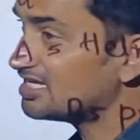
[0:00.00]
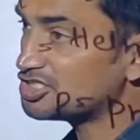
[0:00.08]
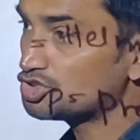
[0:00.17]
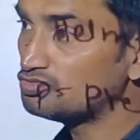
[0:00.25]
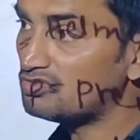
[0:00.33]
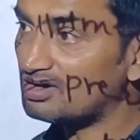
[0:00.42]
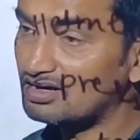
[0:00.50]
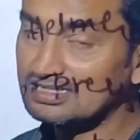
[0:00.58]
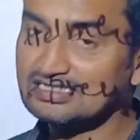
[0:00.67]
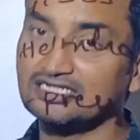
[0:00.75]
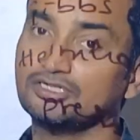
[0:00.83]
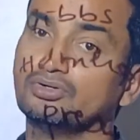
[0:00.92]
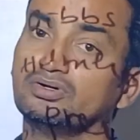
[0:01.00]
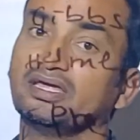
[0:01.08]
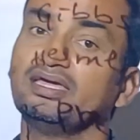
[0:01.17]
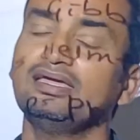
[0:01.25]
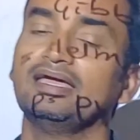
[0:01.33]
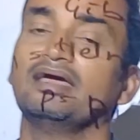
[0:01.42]
is towards the dou T,
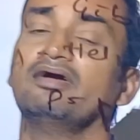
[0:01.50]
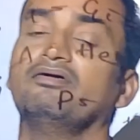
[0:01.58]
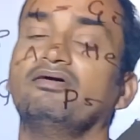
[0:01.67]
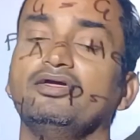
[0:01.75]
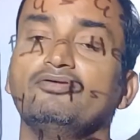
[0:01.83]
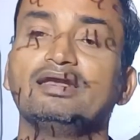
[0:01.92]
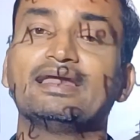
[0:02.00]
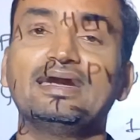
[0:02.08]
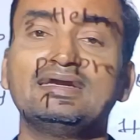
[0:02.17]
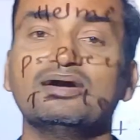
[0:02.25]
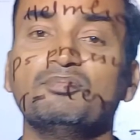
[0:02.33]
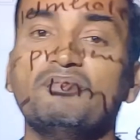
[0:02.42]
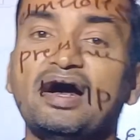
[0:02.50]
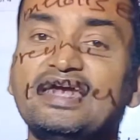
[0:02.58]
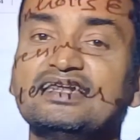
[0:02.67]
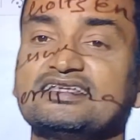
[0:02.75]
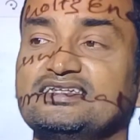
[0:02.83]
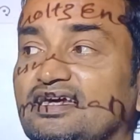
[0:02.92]
we will get
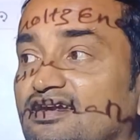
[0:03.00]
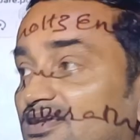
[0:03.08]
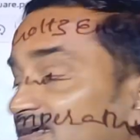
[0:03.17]
minus sign.